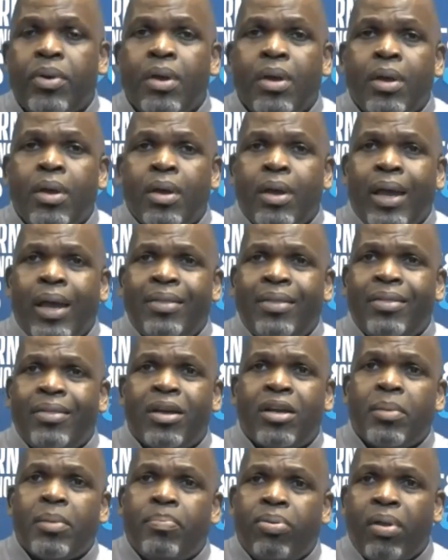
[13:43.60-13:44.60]
And the
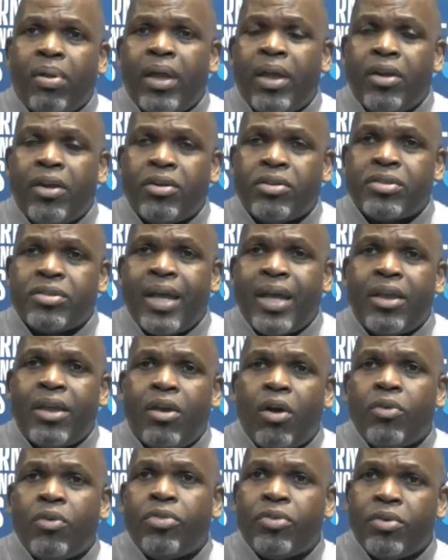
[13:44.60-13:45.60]
good players, they go
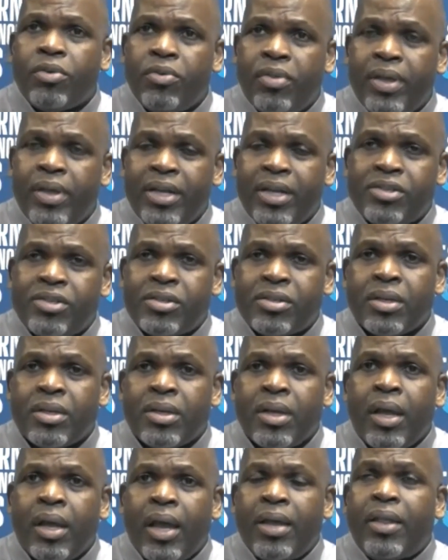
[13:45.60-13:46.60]
through this
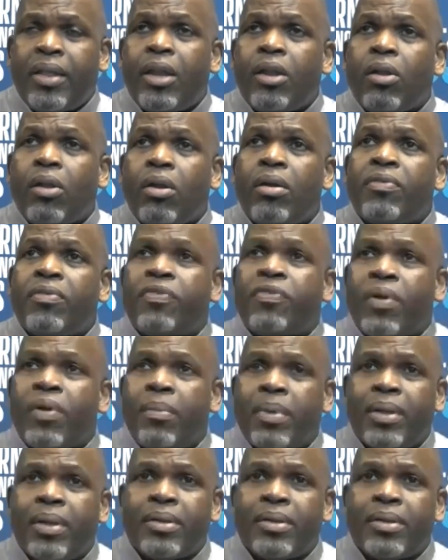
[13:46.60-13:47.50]
and they learn from it.